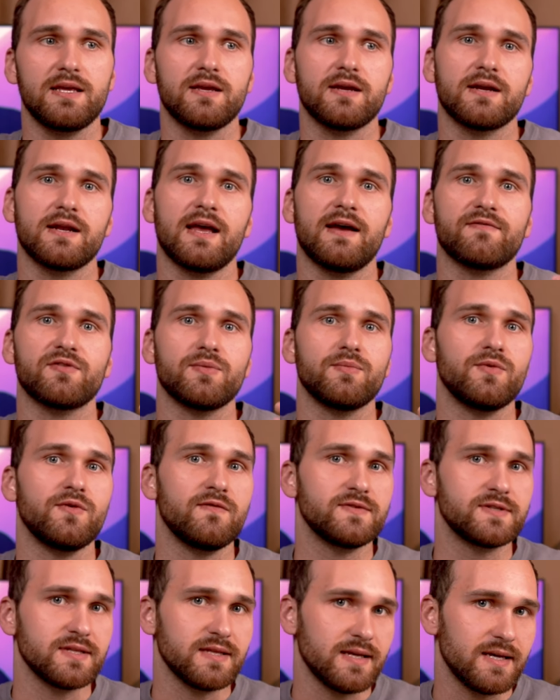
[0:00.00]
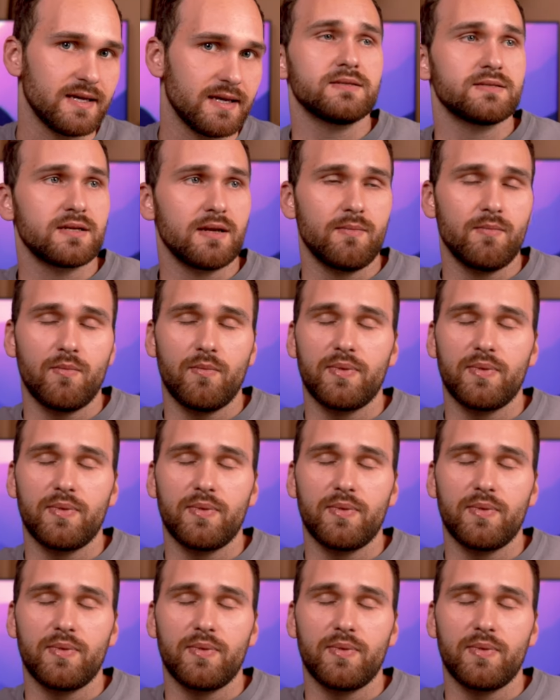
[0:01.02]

you're gonna have to move to like some